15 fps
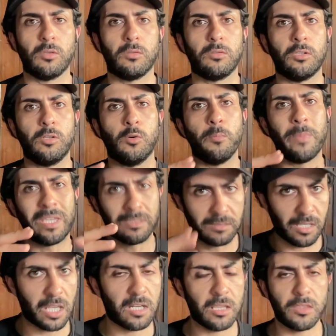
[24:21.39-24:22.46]

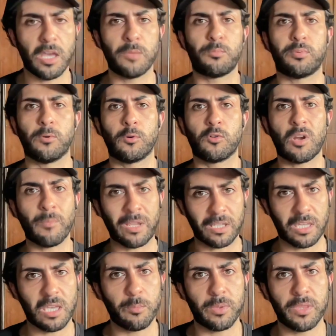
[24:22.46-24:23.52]
maintaining that program and
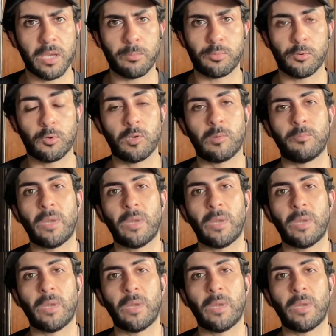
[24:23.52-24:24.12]
keeping that program,